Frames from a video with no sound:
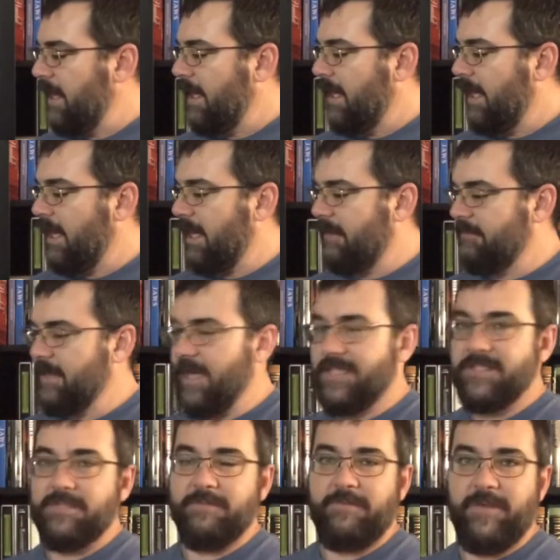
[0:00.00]
I've got
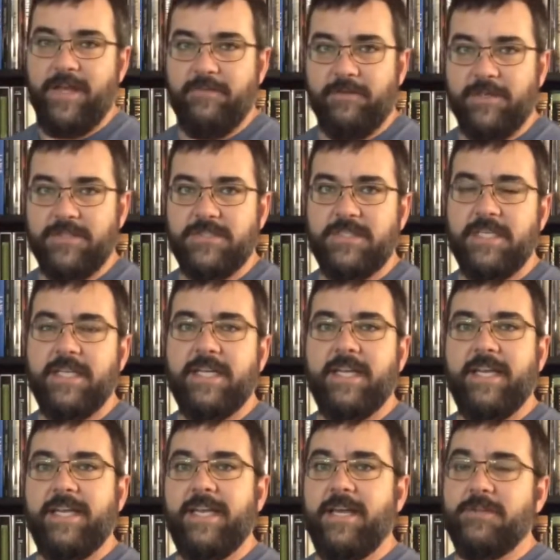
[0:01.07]
some favorites,
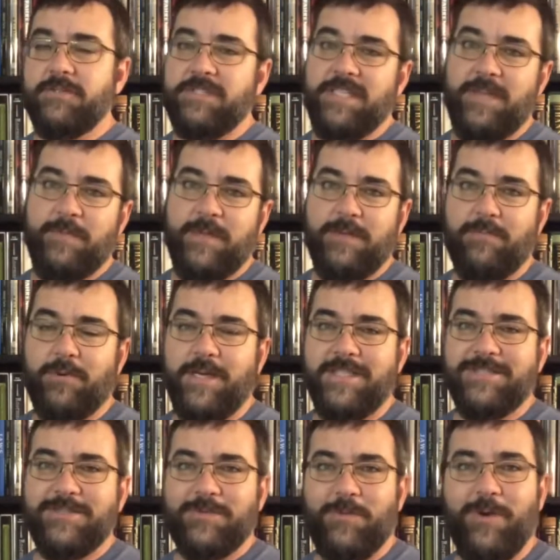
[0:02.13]
and now Centipede
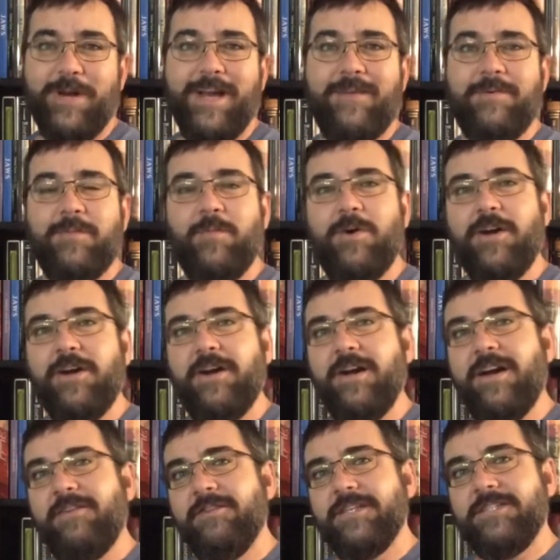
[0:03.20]
Press is one of them, where
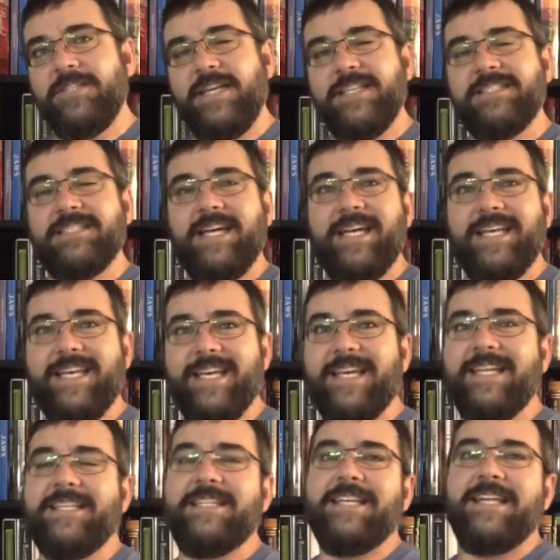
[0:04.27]
every chance I
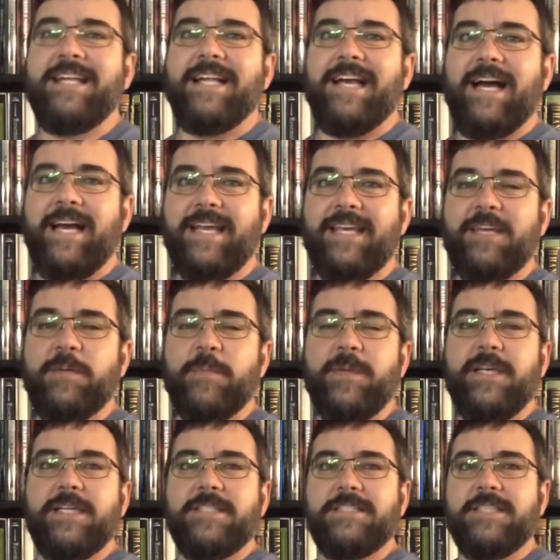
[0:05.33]
get, I get
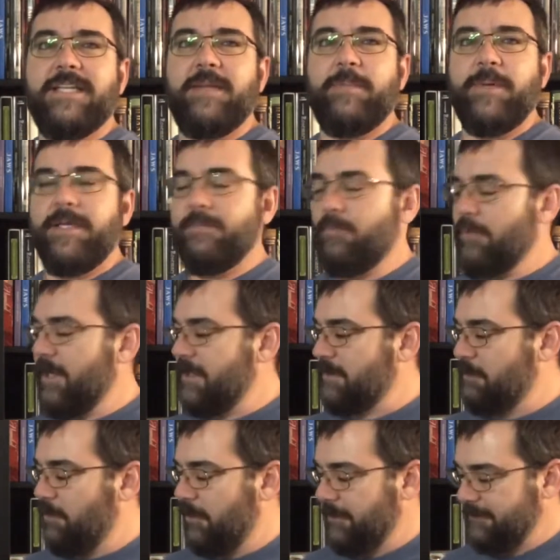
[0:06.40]
me a Centipede Press
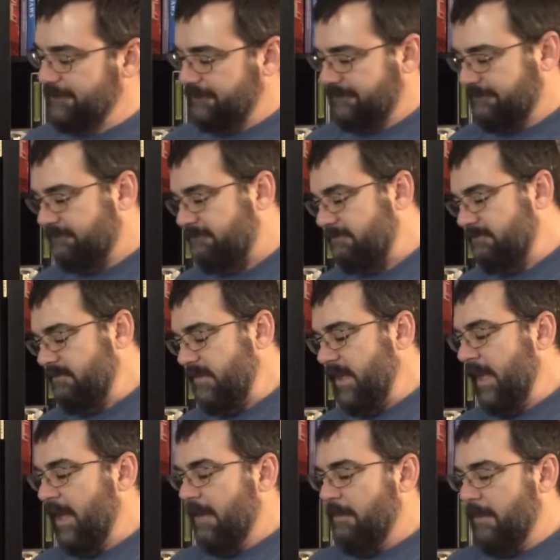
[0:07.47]
book.
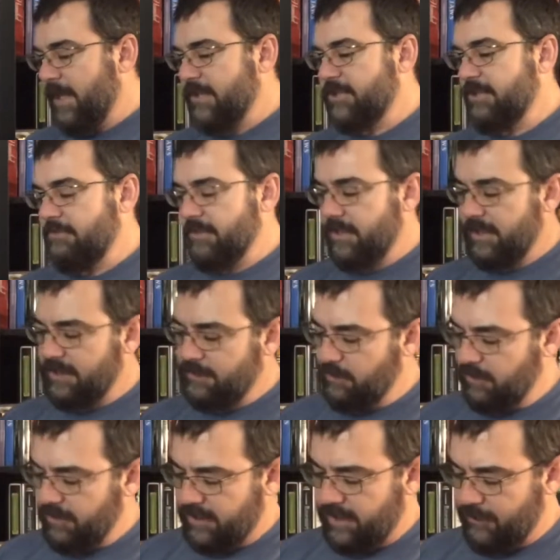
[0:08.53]
But I showed you this
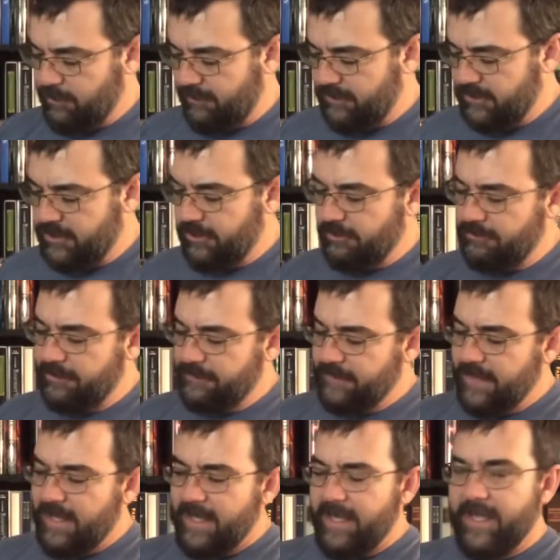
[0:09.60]
book, Keeper of the Children,
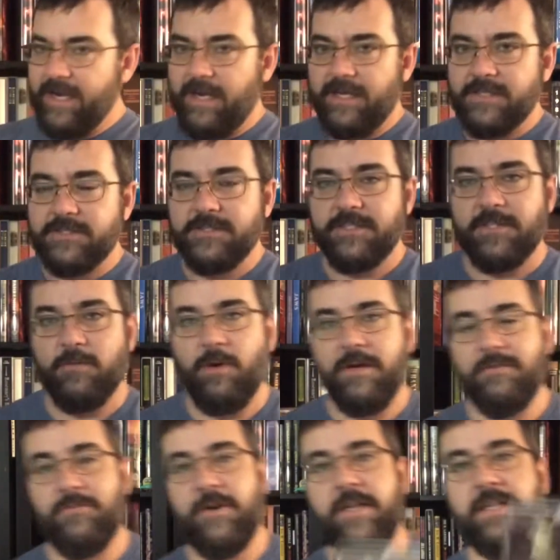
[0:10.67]
and honestly, quite
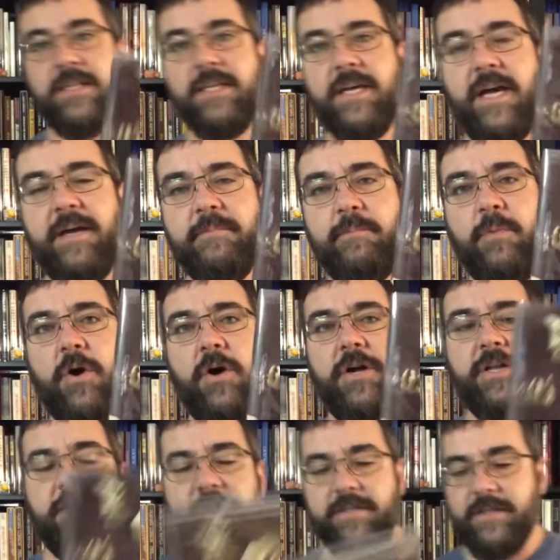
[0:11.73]
frankly, I bought
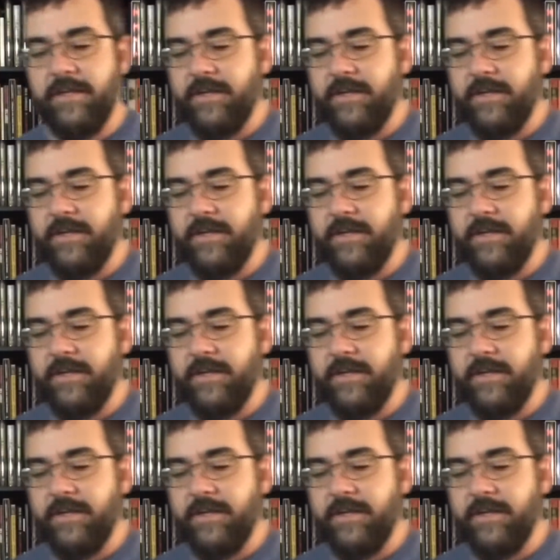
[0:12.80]
it